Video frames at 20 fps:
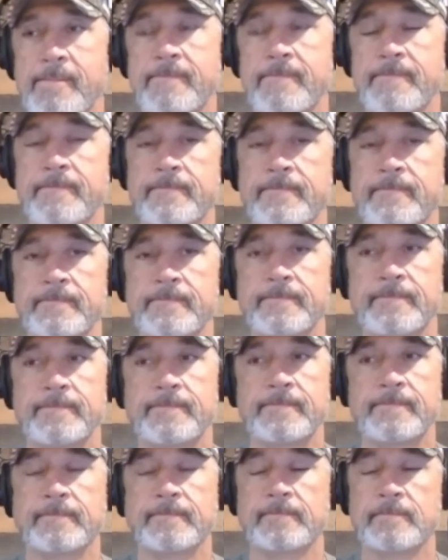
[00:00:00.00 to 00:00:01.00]

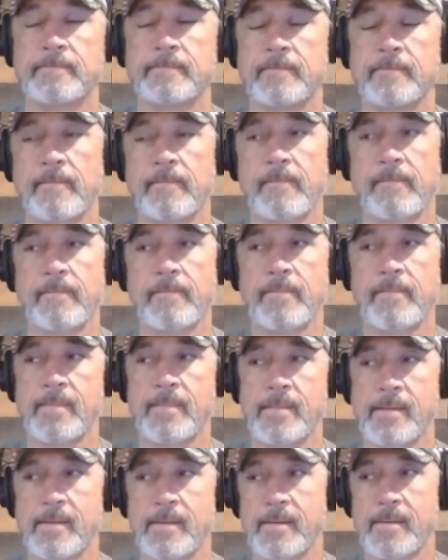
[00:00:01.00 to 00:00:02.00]

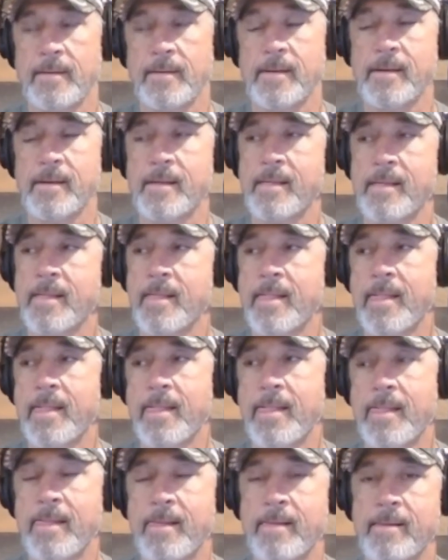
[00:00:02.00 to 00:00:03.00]

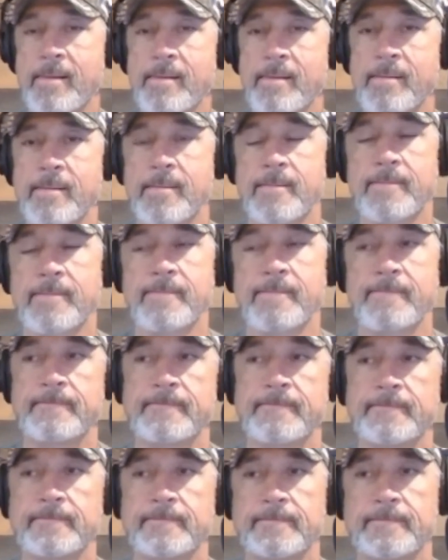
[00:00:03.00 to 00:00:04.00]

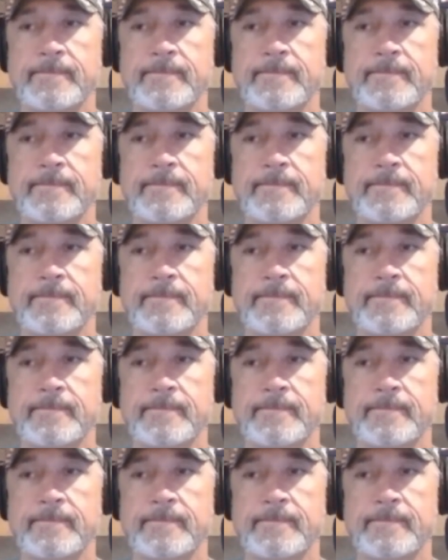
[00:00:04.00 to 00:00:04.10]
(silent)